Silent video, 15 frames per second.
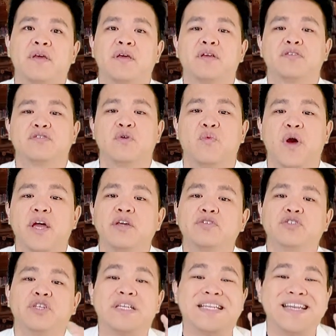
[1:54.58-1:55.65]
So why you
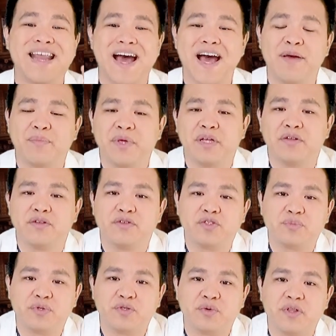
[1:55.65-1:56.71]
should not be
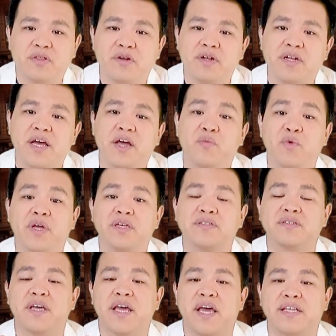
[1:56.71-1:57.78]
induced between thirty-nine
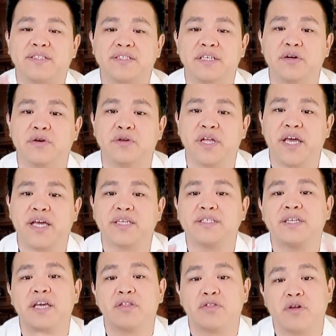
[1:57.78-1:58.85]
weeks and zero days
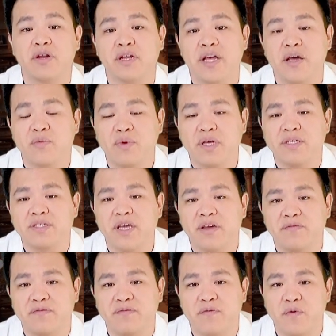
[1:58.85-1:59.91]
and thirty-nine weeks
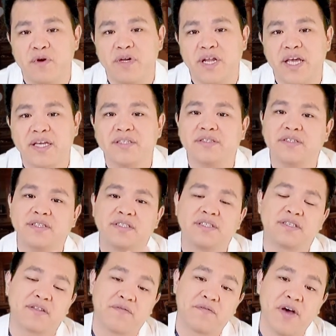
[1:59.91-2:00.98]
and four days. This
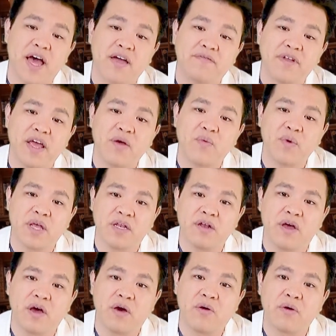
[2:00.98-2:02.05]
is the five day
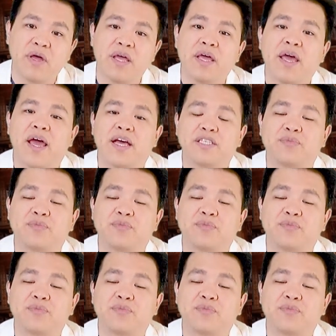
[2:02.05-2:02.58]
window as